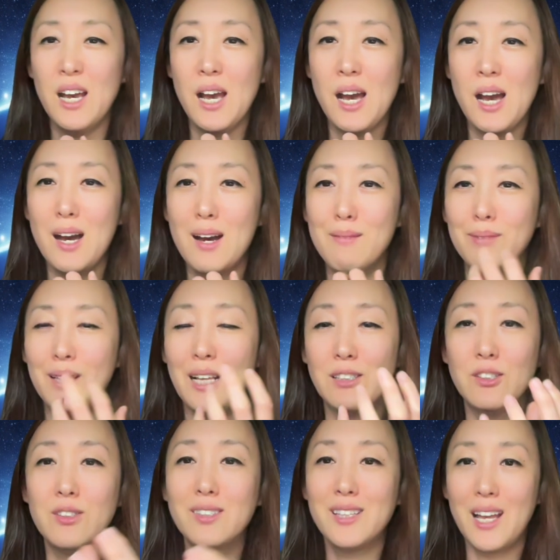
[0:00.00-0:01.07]
That's
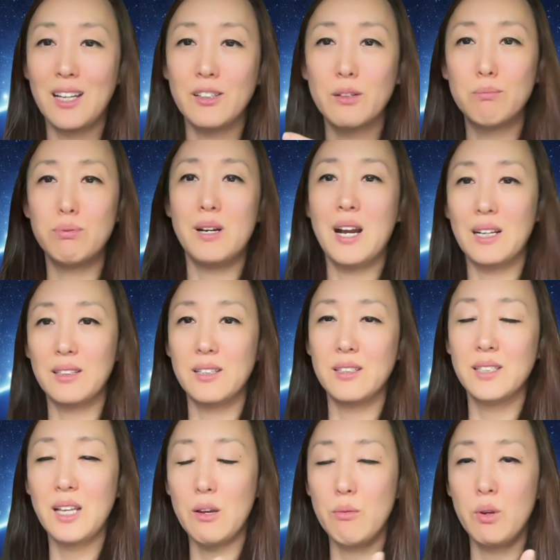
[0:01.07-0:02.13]
a standard practice
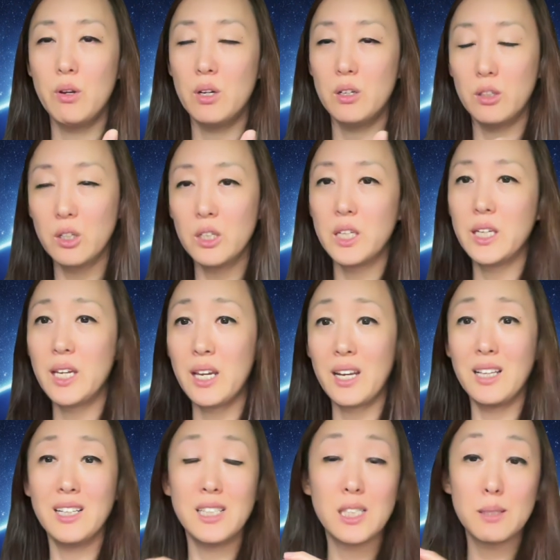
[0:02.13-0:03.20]
that we are looking at, and
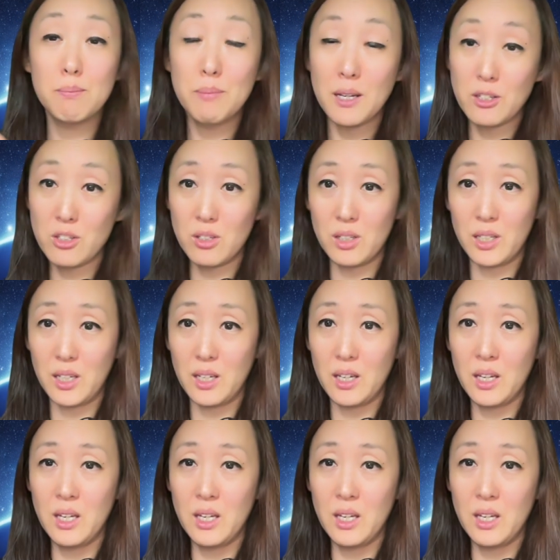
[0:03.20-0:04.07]
especially